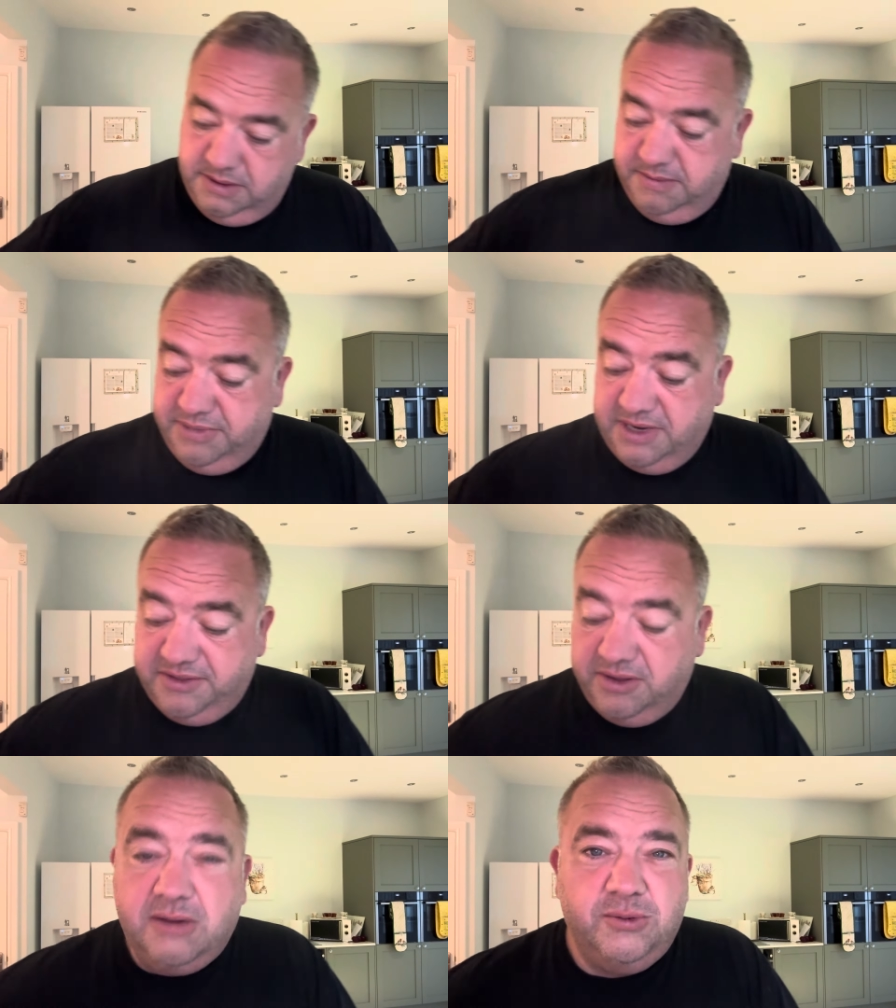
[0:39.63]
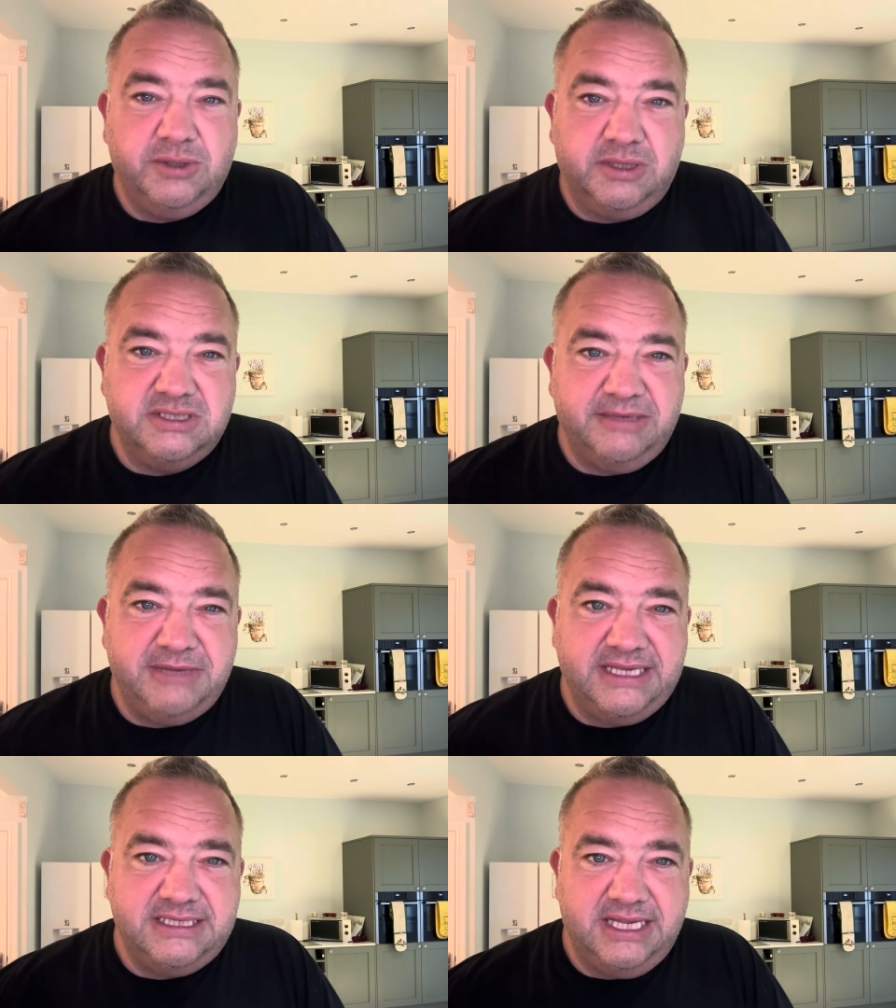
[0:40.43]
But I thought I would, because I'm
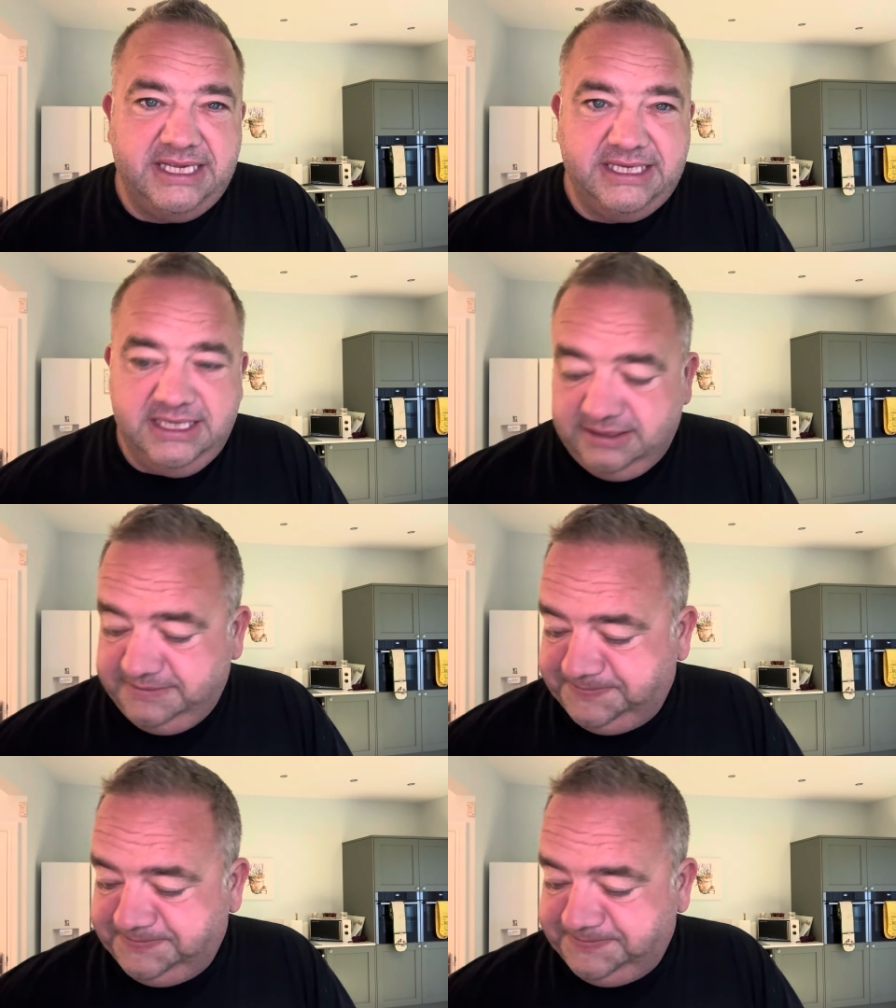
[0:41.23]
nice like that.